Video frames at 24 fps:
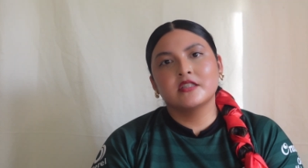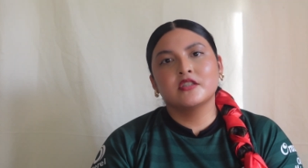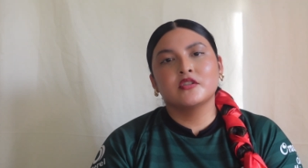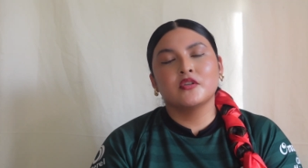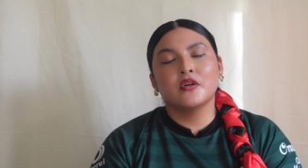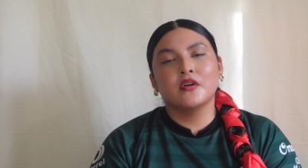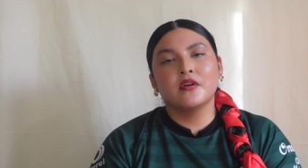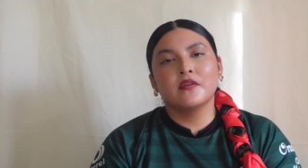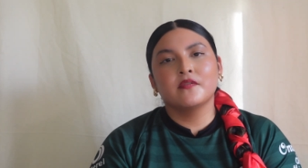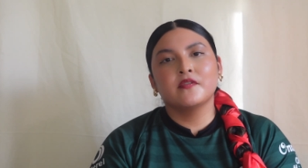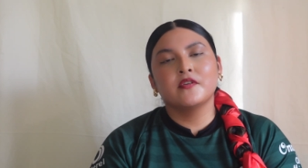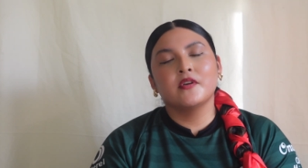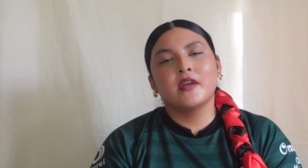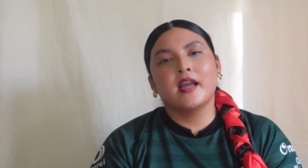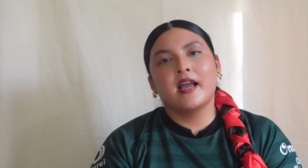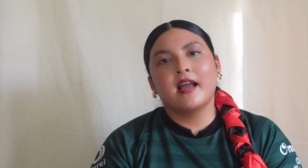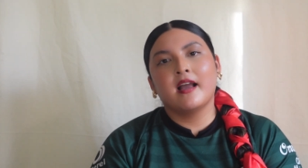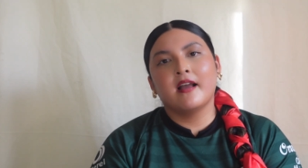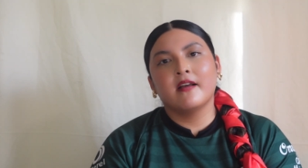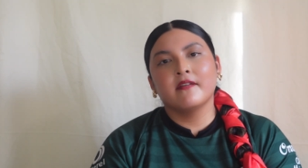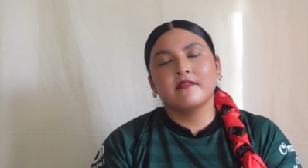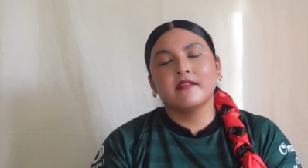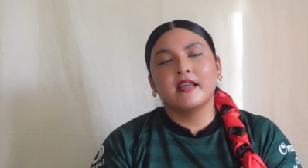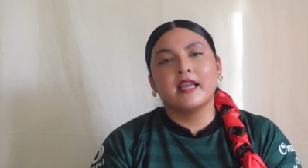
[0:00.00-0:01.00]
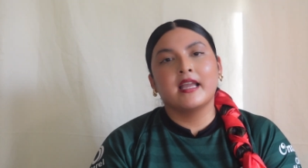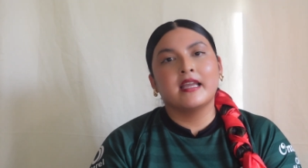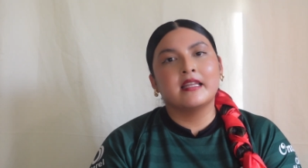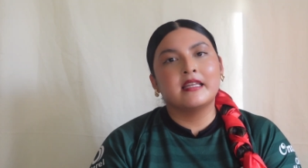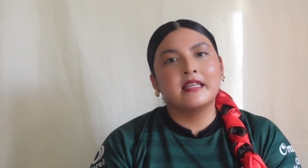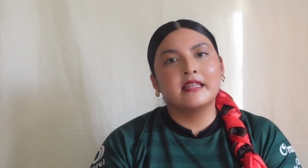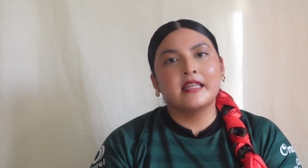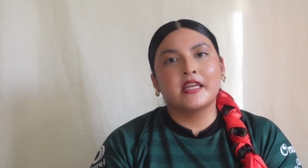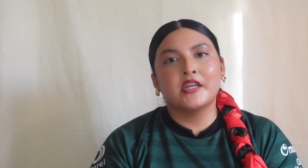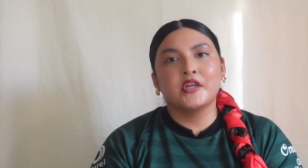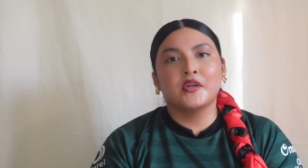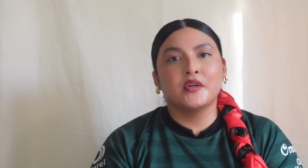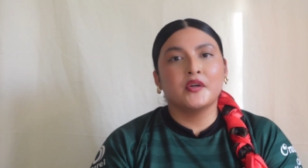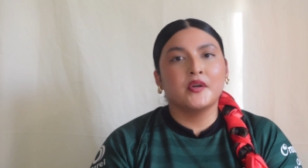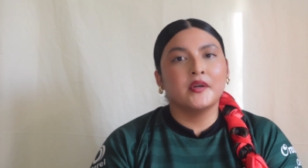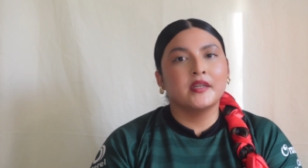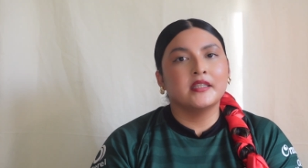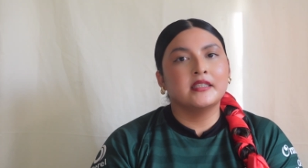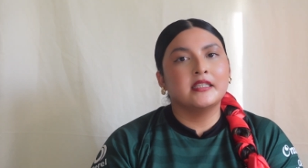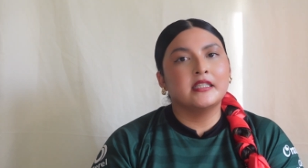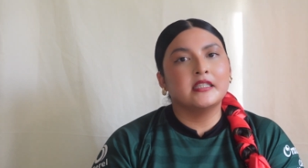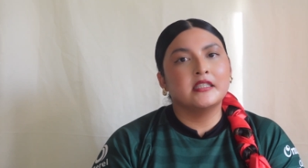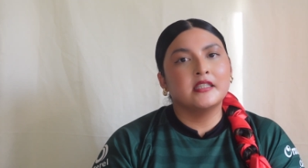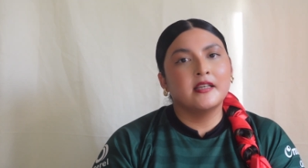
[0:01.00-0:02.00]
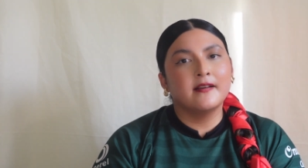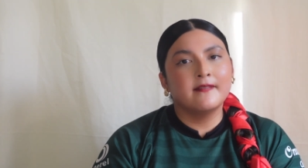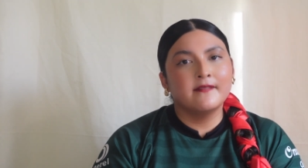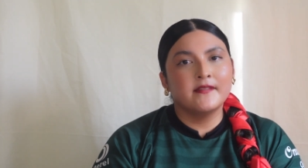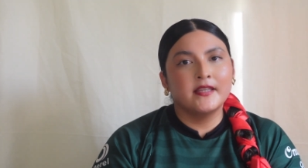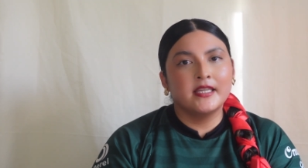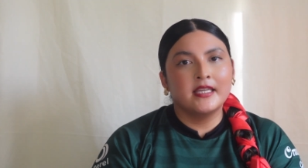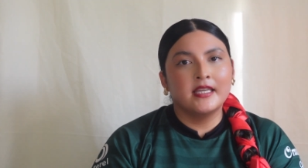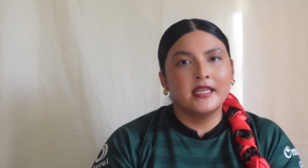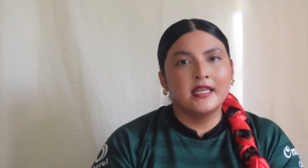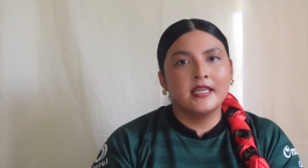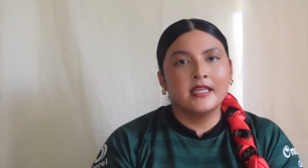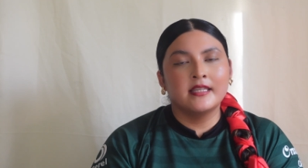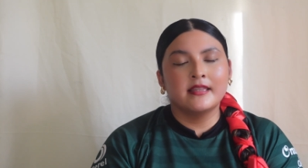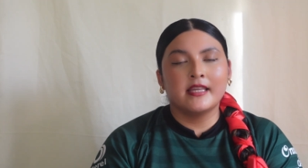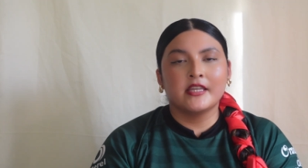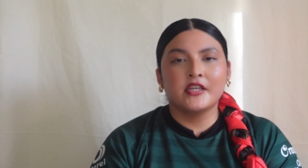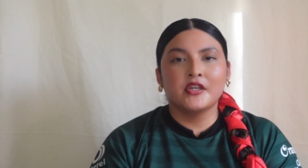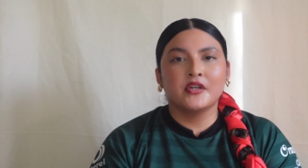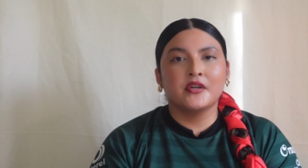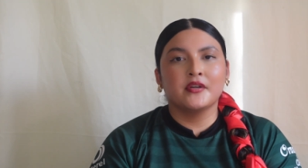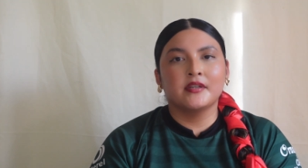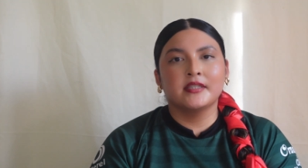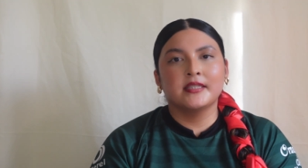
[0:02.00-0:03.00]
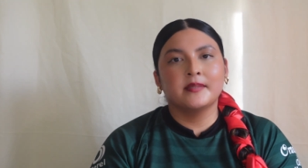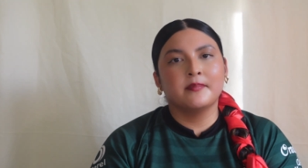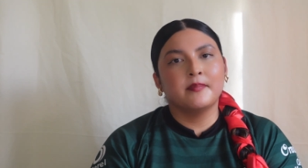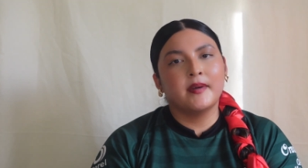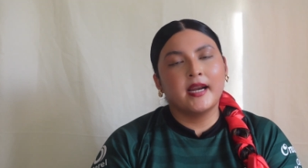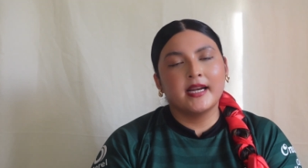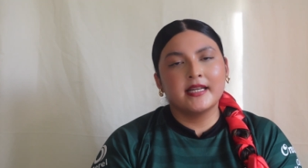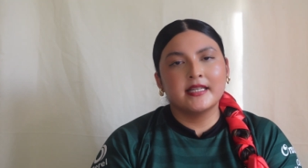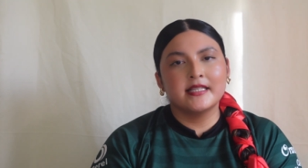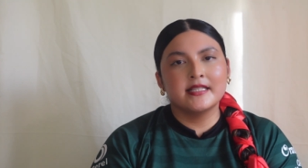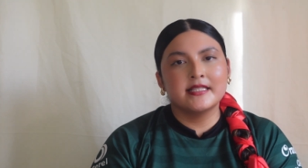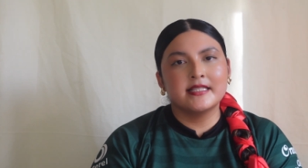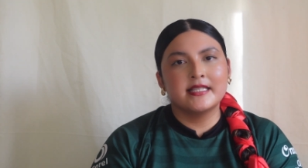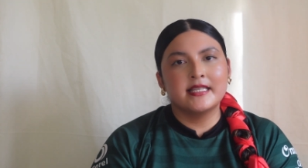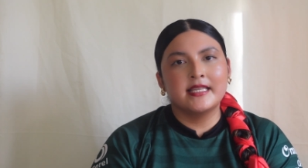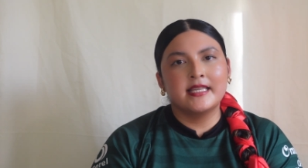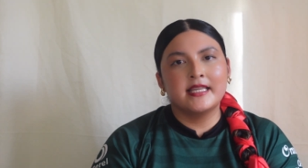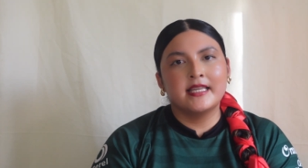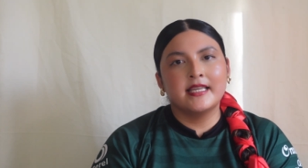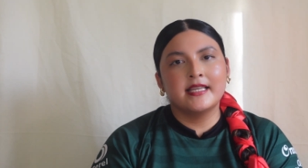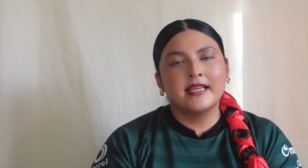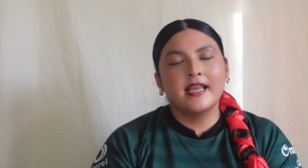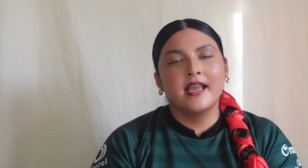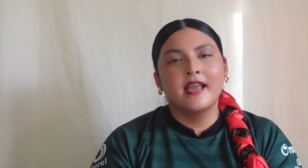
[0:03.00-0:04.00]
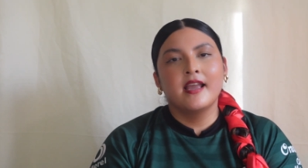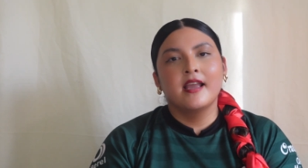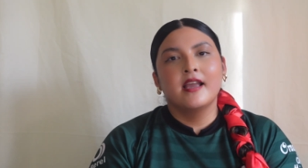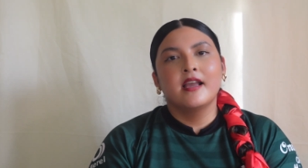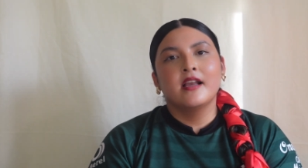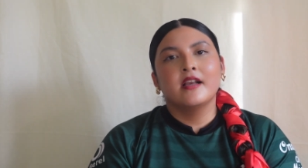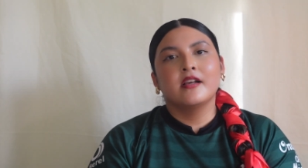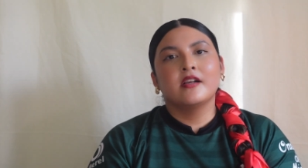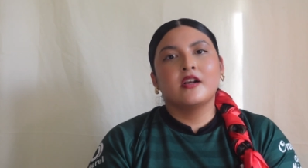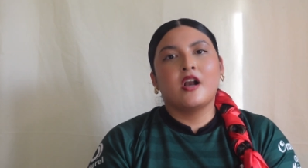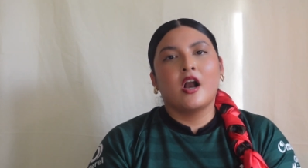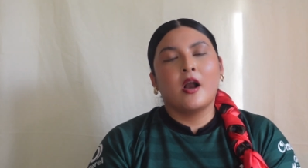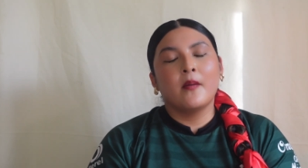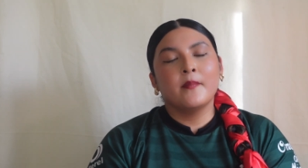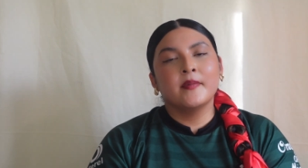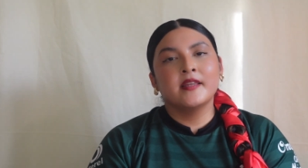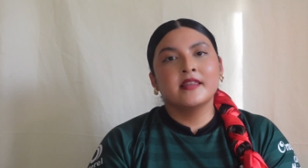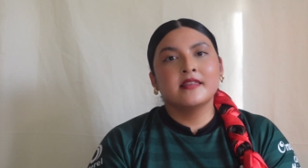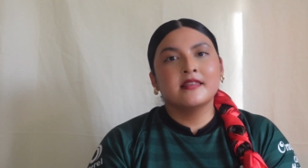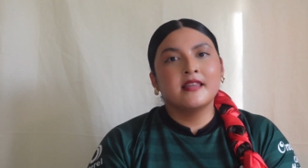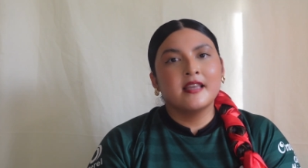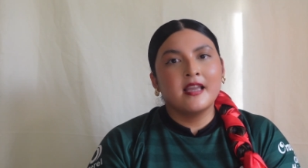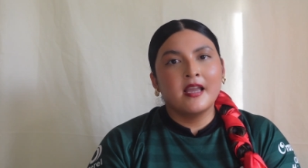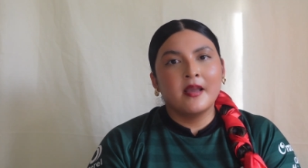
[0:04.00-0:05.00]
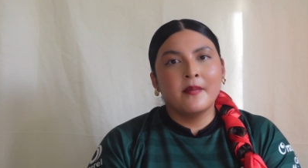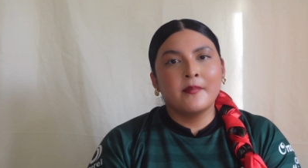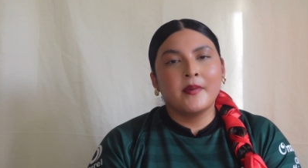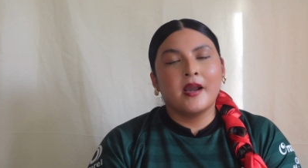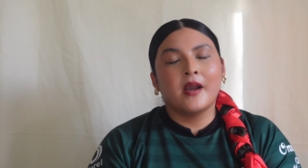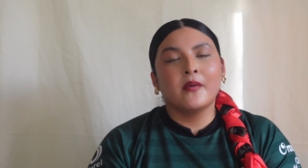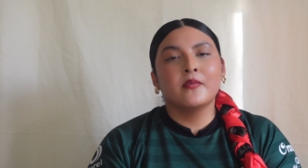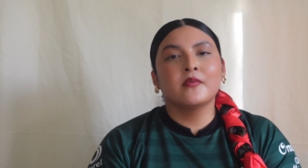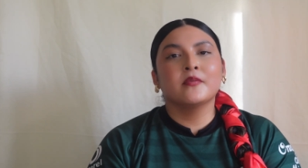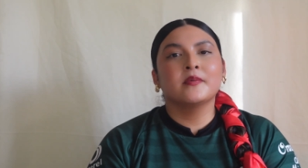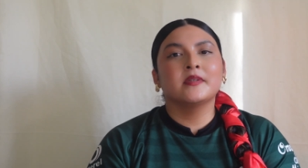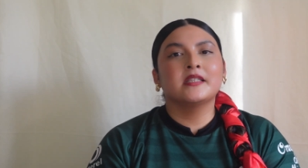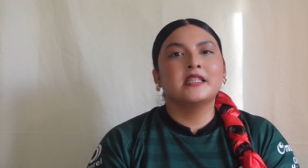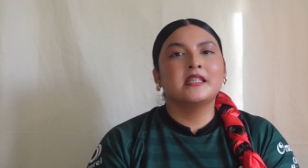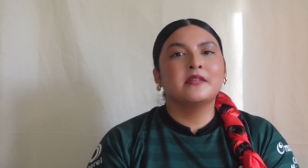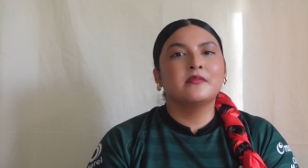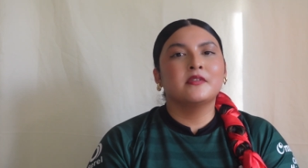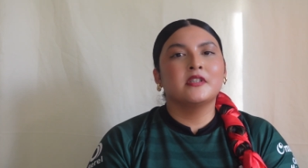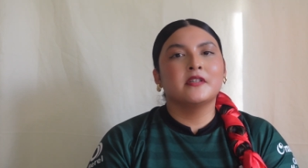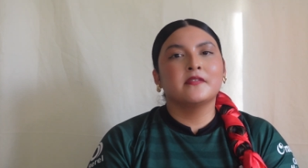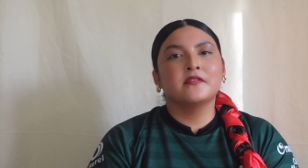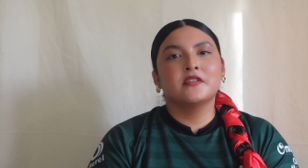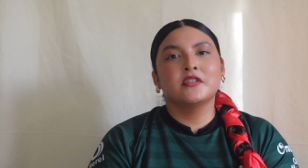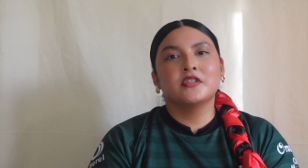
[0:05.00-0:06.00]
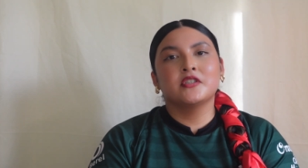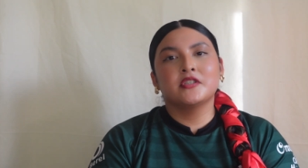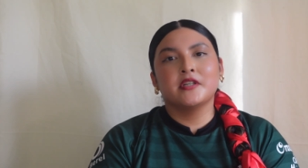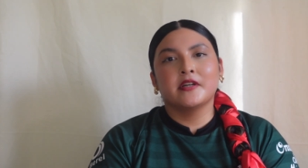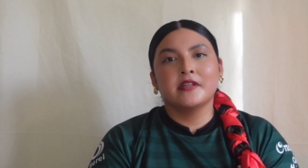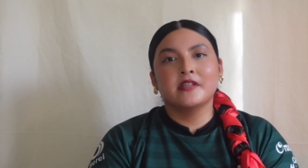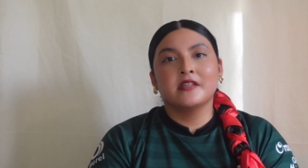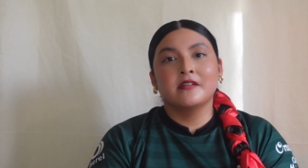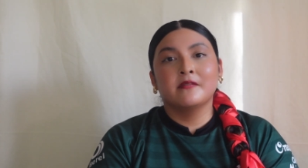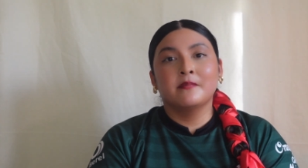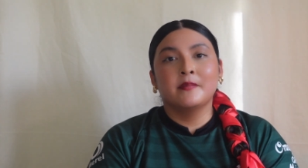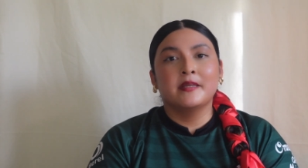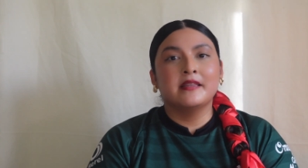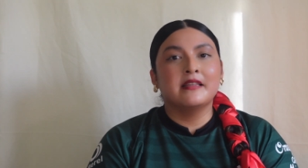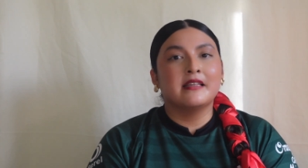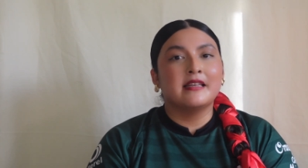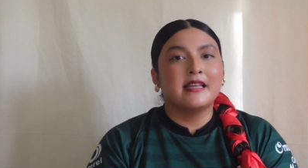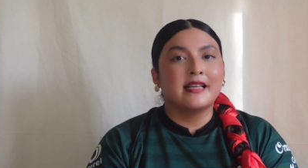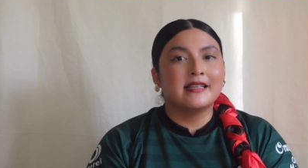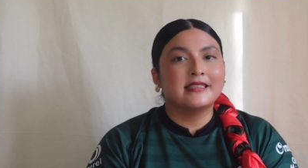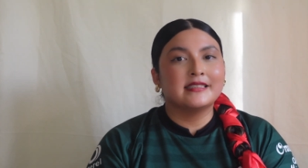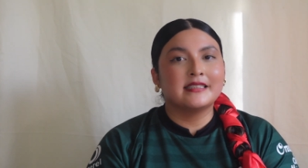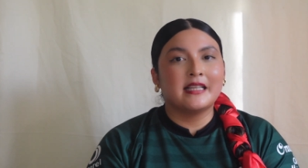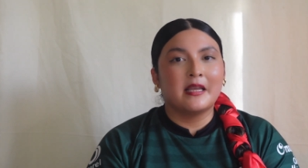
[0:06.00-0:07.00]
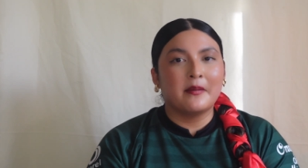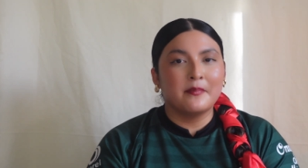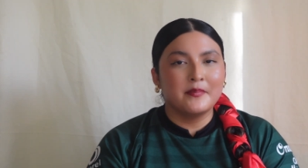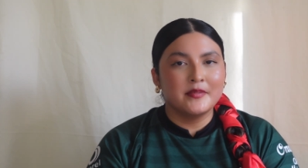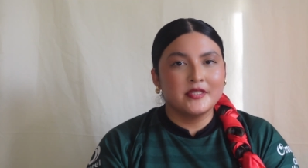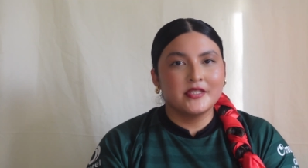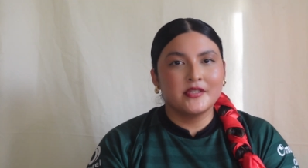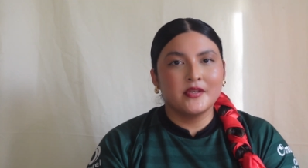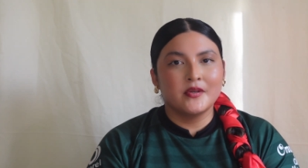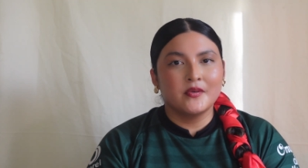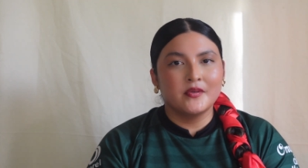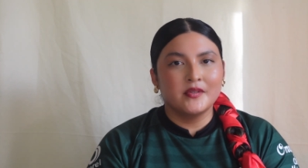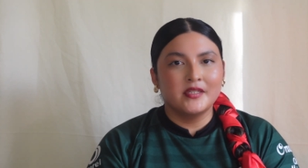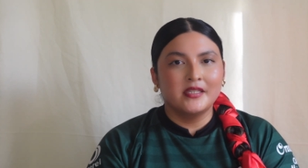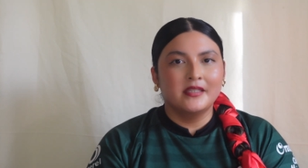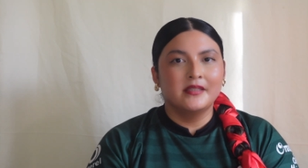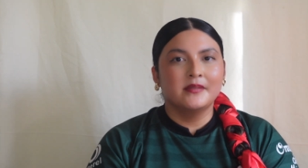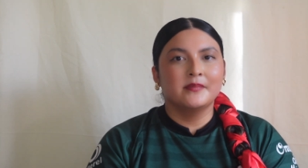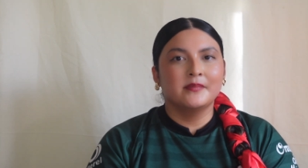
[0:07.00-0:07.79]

So if you have any that you're currently loving, that you're currently practicing, comment them. I would really love to share them in the next episode.